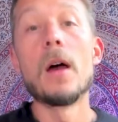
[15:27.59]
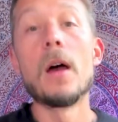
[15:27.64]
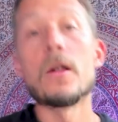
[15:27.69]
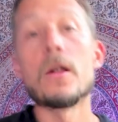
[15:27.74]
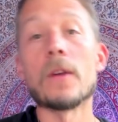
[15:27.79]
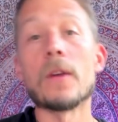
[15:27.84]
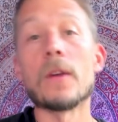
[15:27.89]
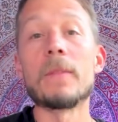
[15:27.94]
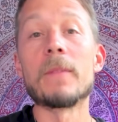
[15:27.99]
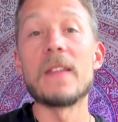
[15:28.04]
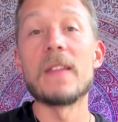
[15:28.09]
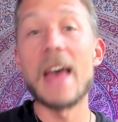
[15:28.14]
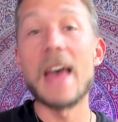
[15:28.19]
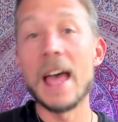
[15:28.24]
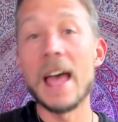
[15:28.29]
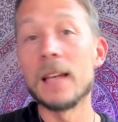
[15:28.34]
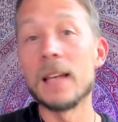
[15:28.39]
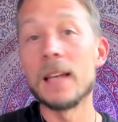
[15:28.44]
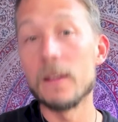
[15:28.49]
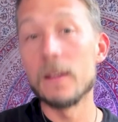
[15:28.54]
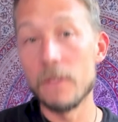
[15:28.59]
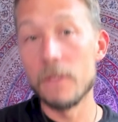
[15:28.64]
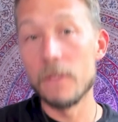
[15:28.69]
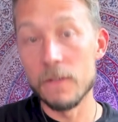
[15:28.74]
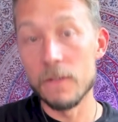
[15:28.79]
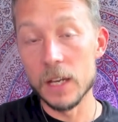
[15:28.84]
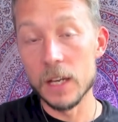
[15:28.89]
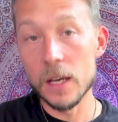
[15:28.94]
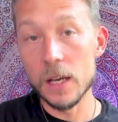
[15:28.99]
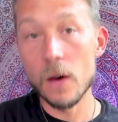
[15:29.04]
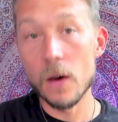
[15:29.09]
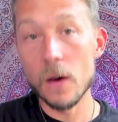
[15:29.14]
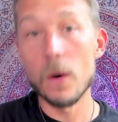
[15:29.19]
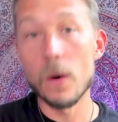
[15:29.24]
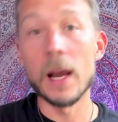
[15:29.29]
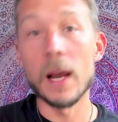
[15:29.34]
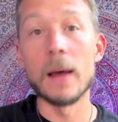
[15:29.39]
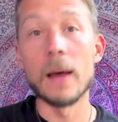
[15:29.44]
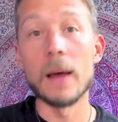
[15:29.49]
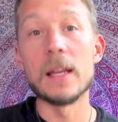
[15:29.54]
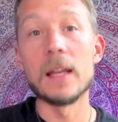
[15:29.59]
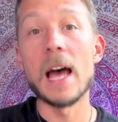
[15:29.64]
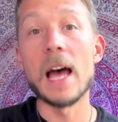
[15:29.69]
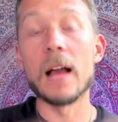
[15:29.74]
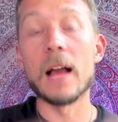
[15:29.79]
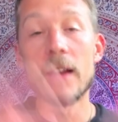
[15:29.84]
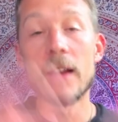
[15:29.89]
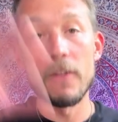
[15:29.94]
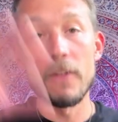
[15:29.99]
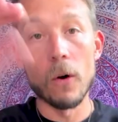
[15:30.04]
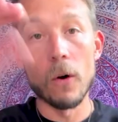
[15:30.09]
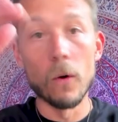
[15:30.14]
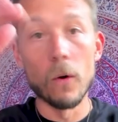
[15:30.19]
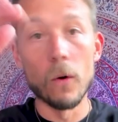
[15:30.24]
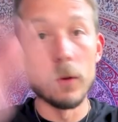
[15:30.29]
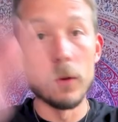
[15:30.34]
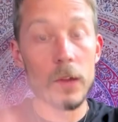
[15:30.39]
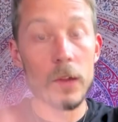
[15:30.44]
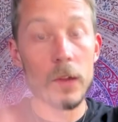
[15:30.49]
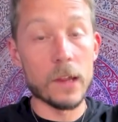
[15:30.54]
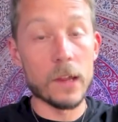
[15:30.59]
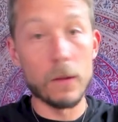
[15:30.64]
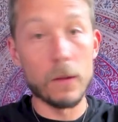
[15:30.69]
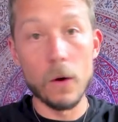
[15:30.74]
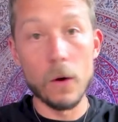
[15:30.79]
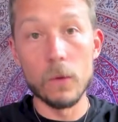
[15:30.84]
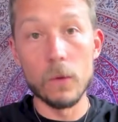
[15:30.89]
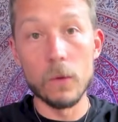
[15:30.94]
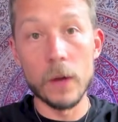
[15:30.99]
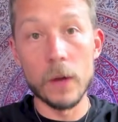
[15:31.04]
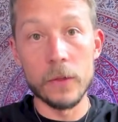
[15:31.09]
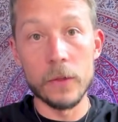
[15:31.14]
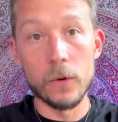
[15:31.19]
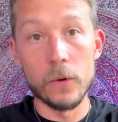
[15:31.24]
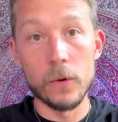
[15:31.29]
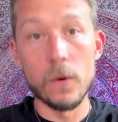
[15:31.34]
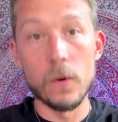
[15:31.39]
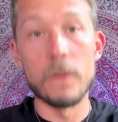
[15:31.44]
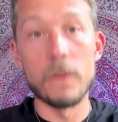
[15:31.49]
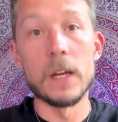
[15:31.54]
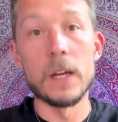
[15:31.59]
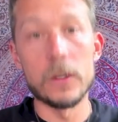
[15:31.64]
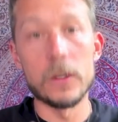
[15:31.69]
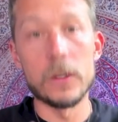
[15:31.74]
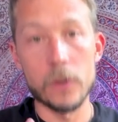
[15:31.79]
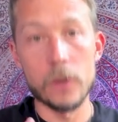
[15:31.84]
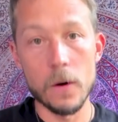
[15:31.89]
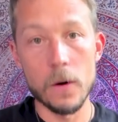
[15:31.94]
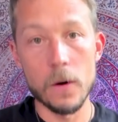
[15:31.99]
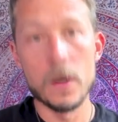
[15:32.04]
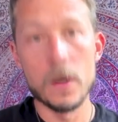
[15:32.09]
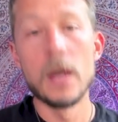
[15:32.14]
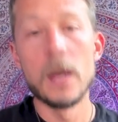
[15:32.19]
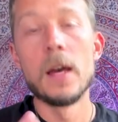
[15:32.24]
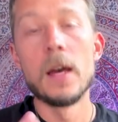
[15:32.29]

Jump to the end of the video, and I'll have a whole slow run-through of the intro.